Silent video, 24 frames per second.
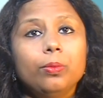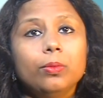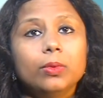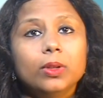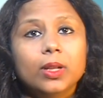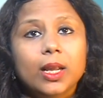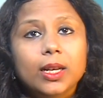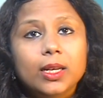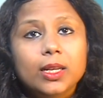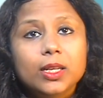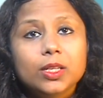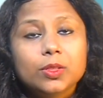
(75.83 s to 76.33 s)

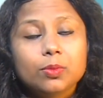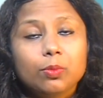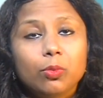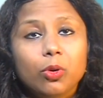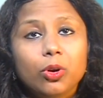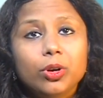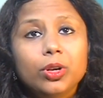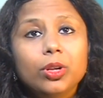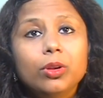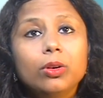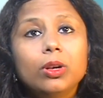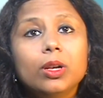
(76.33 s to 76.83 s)
that is
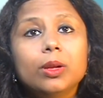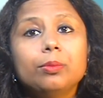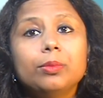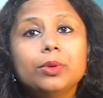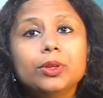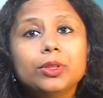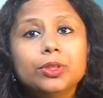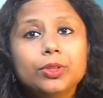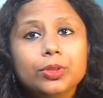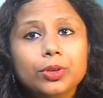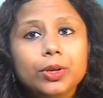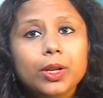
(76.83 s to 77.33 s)
module number
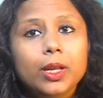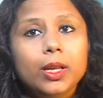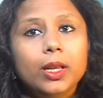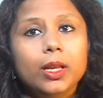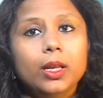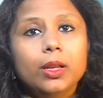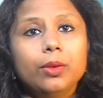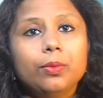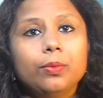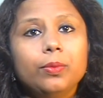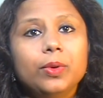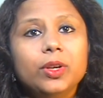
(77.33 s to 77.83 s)

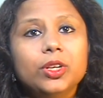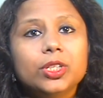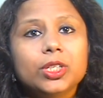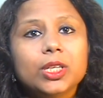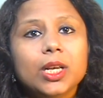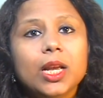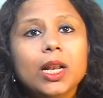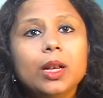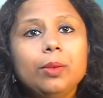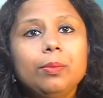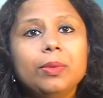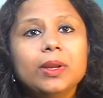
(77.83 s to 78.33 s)
3, we
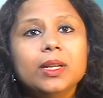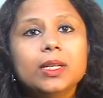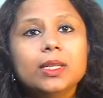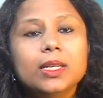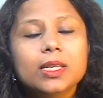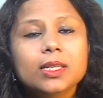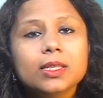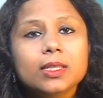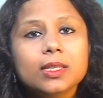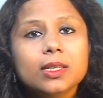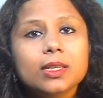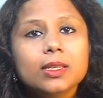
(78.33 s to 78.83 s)
shall be
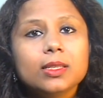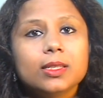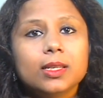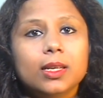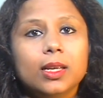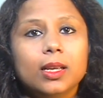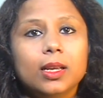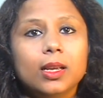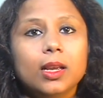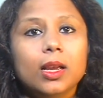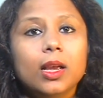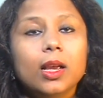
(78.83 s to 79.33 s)

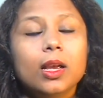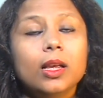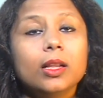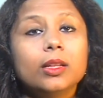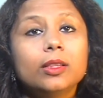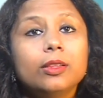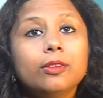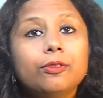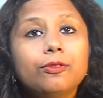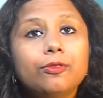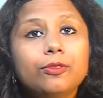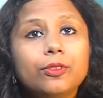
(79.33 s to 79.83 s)
discussing
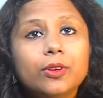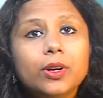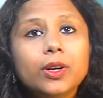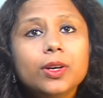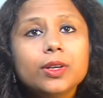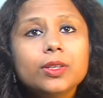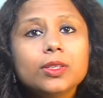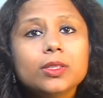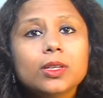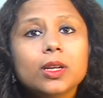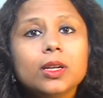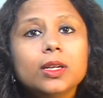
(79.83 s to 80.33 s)
the
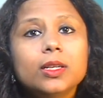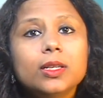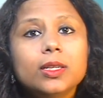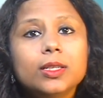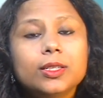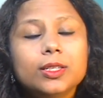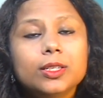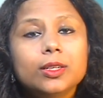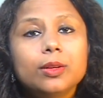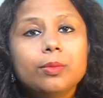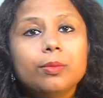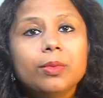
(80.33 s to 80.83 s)
first
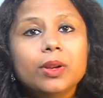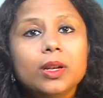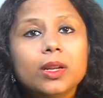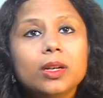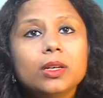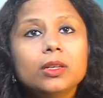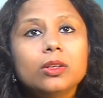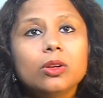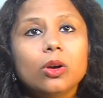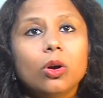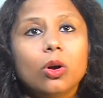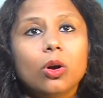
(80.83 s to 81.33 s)

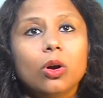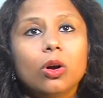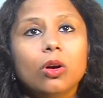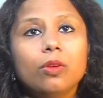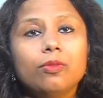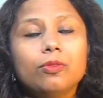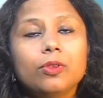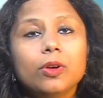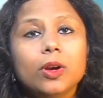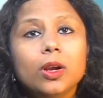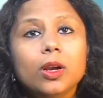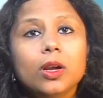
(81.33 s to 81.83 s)
determinant
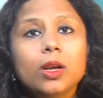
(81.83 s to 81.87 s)
of